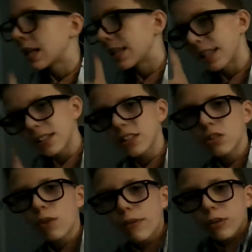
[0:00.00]
This is
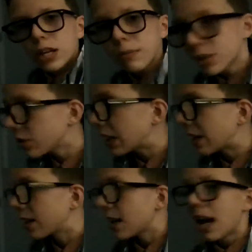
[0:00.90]
the way we're going to be doing it.
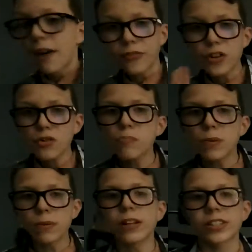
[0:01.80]
A few
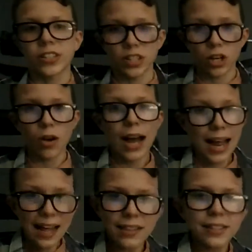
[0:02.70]
months ago, I
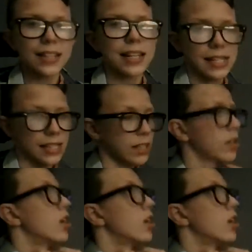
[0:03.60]
had this idea.